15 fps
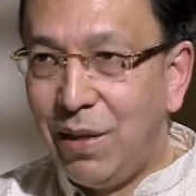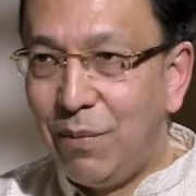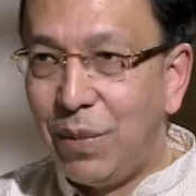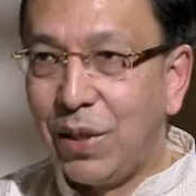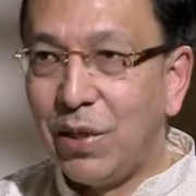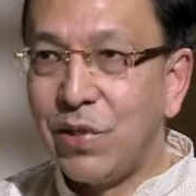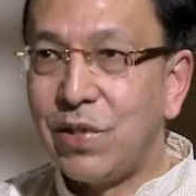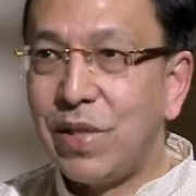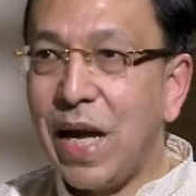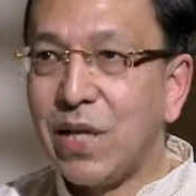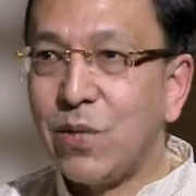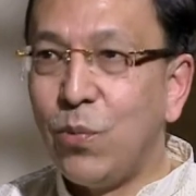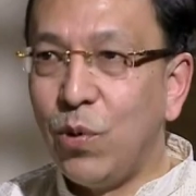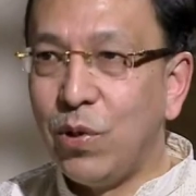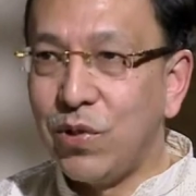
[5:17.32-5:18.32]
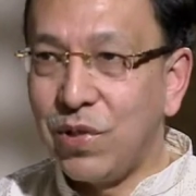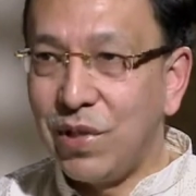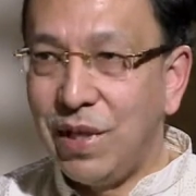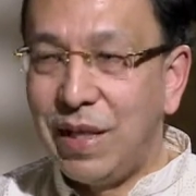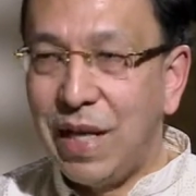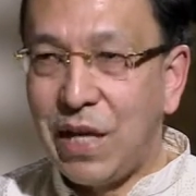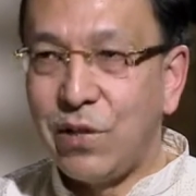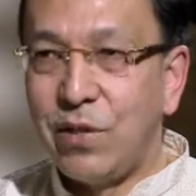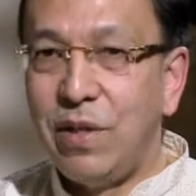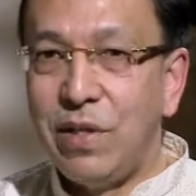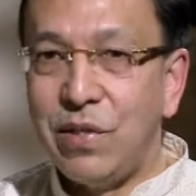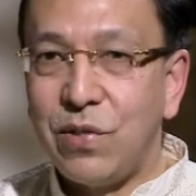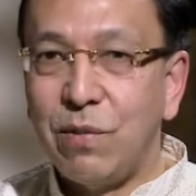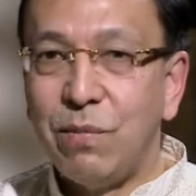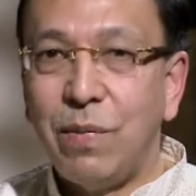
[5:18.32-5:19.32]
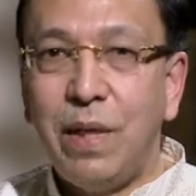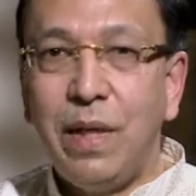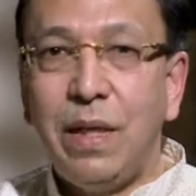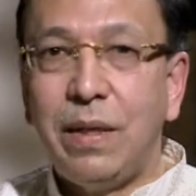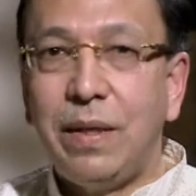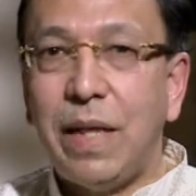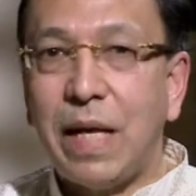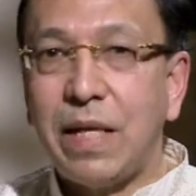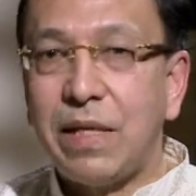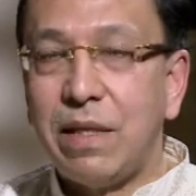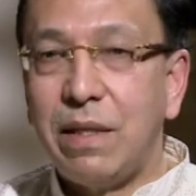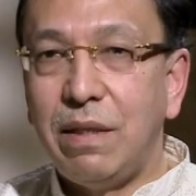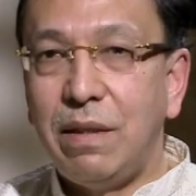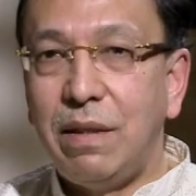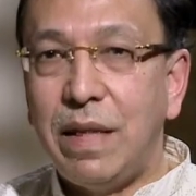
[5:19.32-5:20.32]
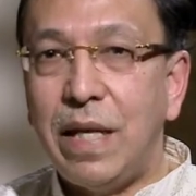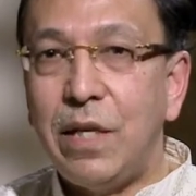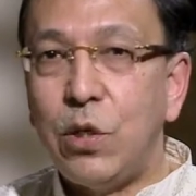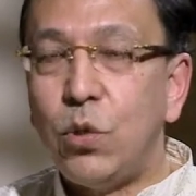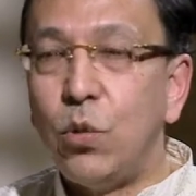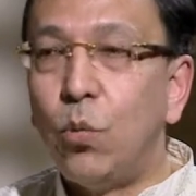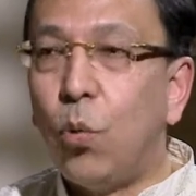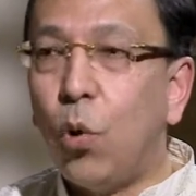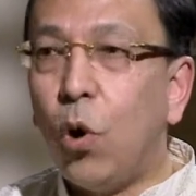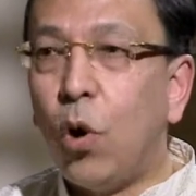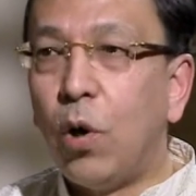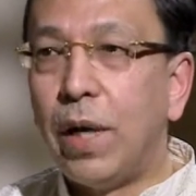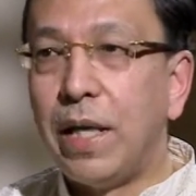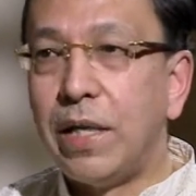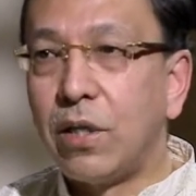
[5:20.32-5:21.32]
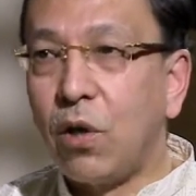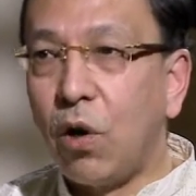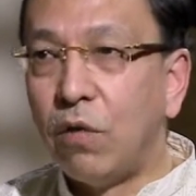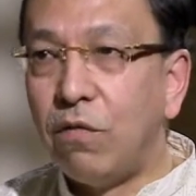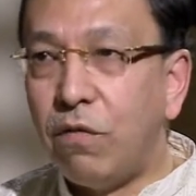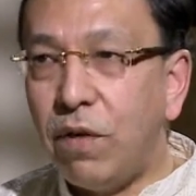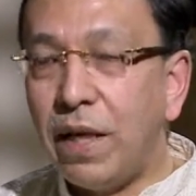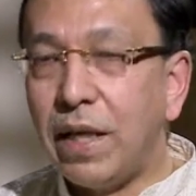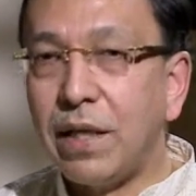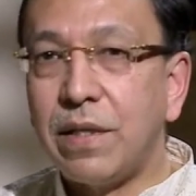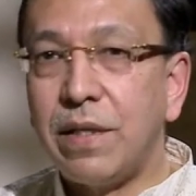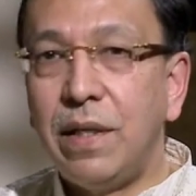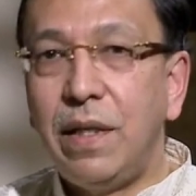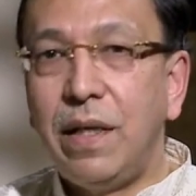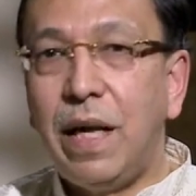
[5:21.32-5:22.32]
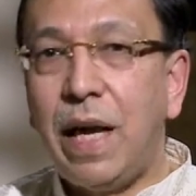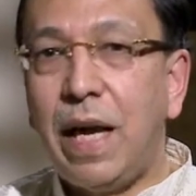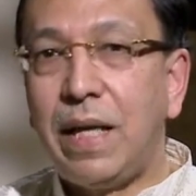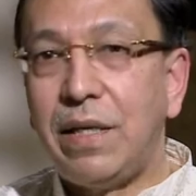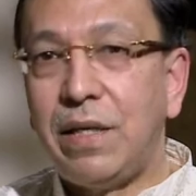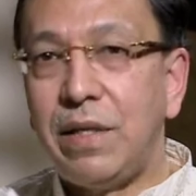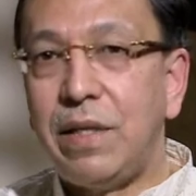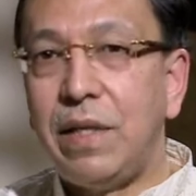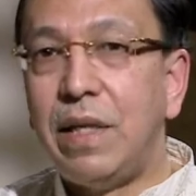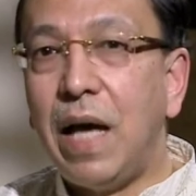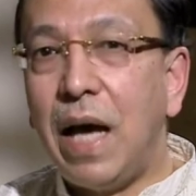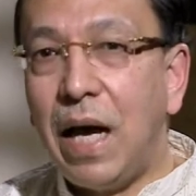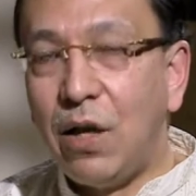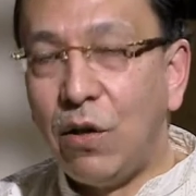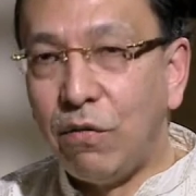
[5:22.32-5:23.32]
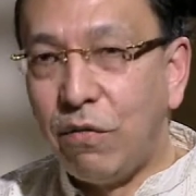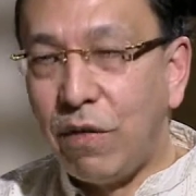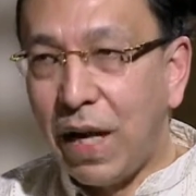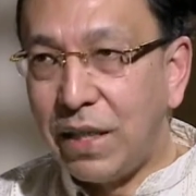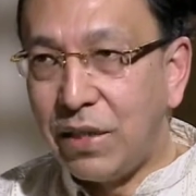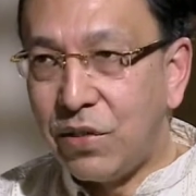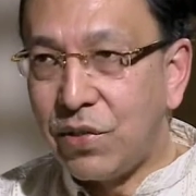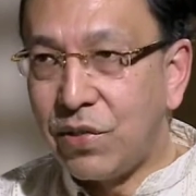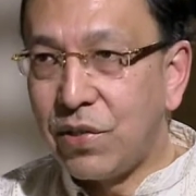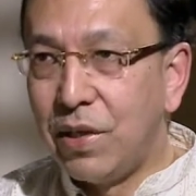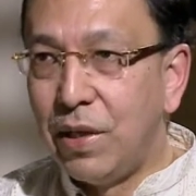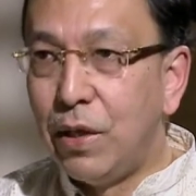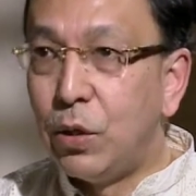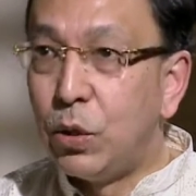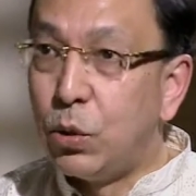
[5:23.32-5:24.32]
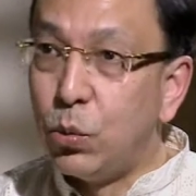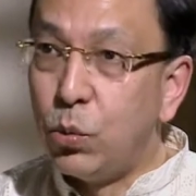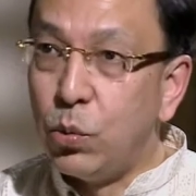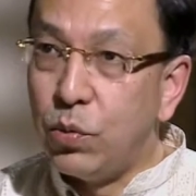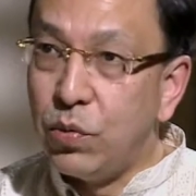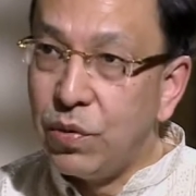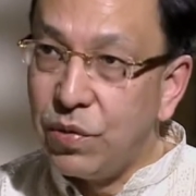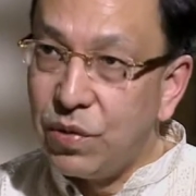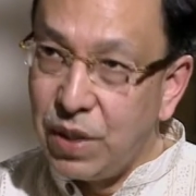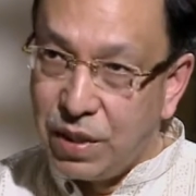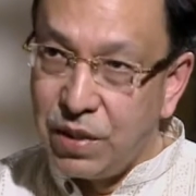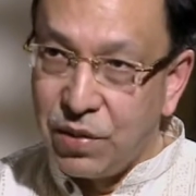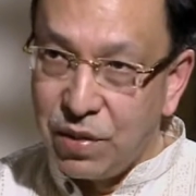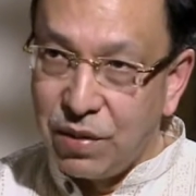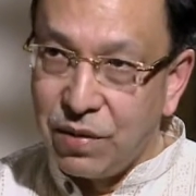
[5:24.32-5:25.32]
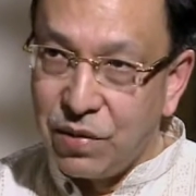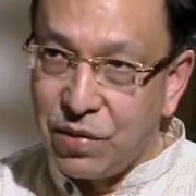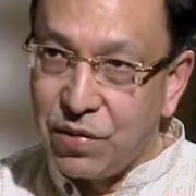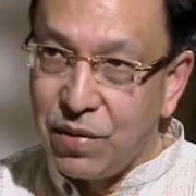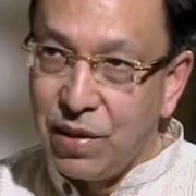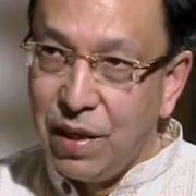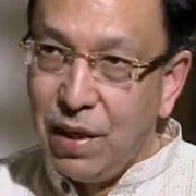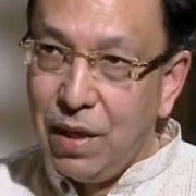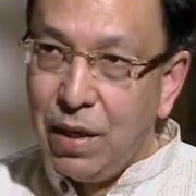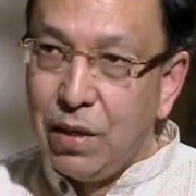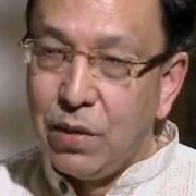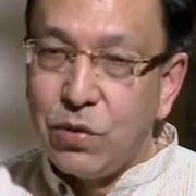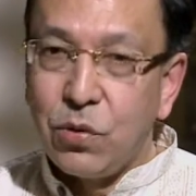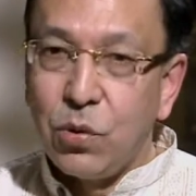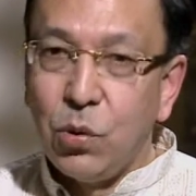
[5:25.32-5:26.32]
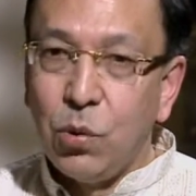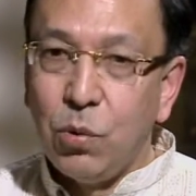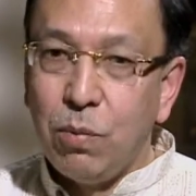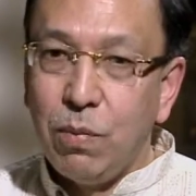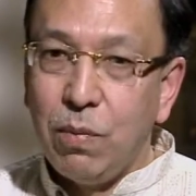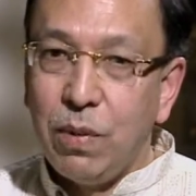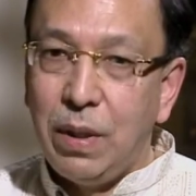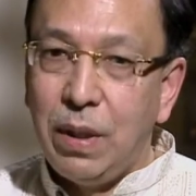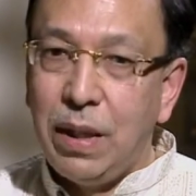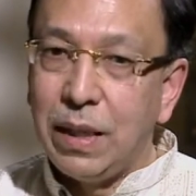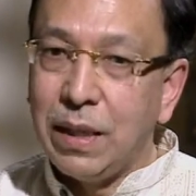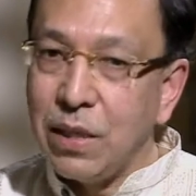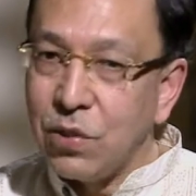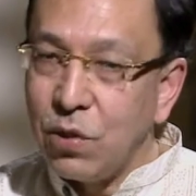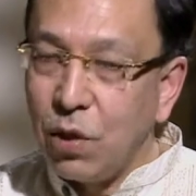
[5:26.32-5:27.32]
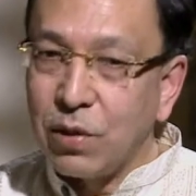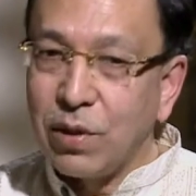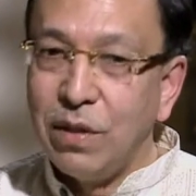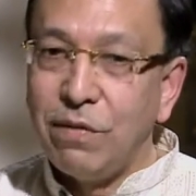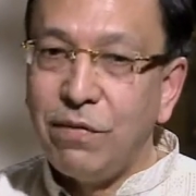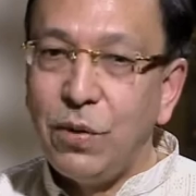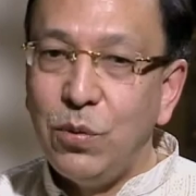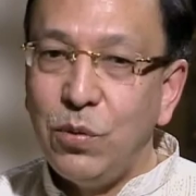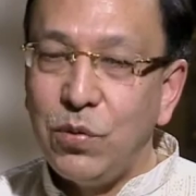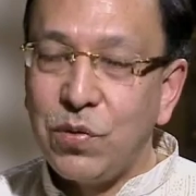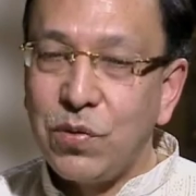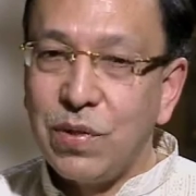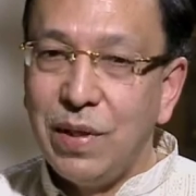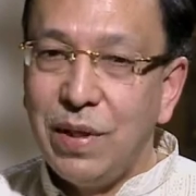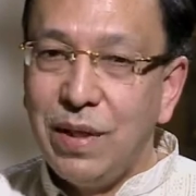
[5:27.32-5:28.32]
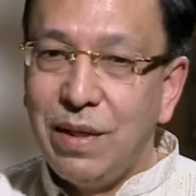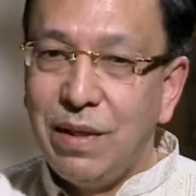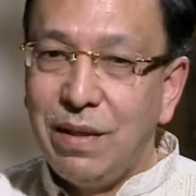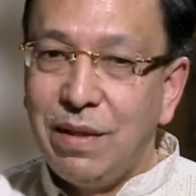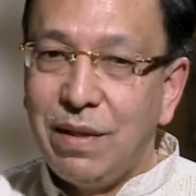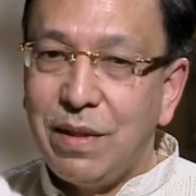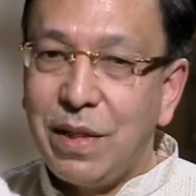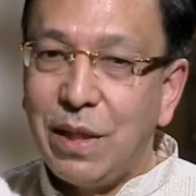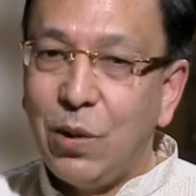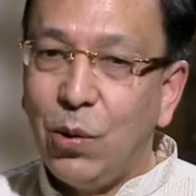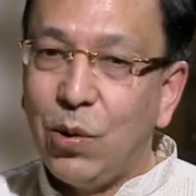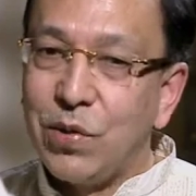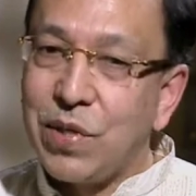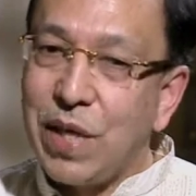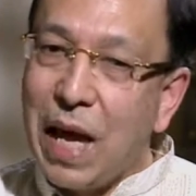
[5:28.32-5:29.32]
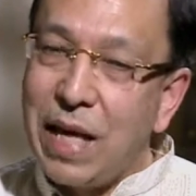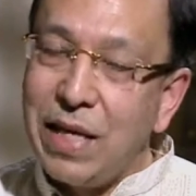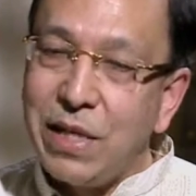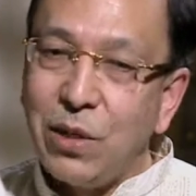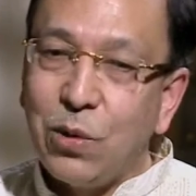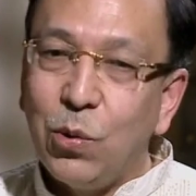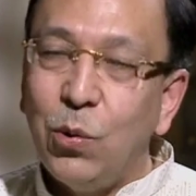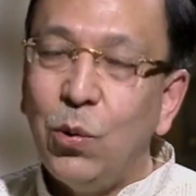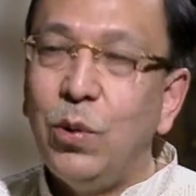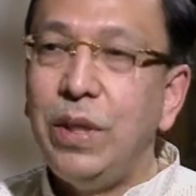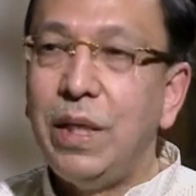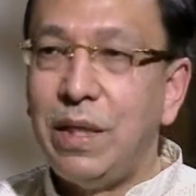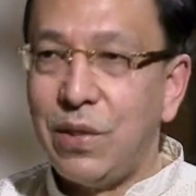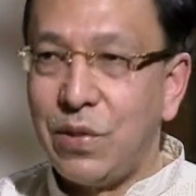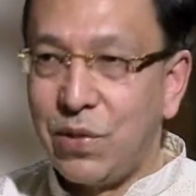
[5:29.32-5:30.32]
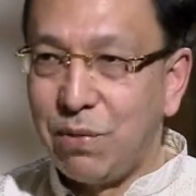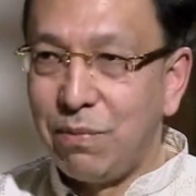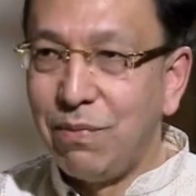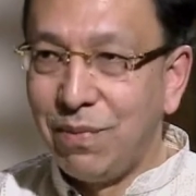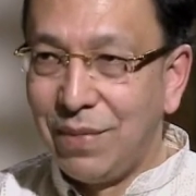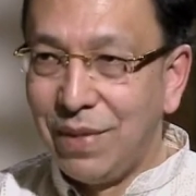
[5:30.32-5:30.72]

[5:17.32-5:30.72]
because that was a nationalism that led to war and conflict and denial of rights to citizens. So let us not confuse Tagore's anti-colonialism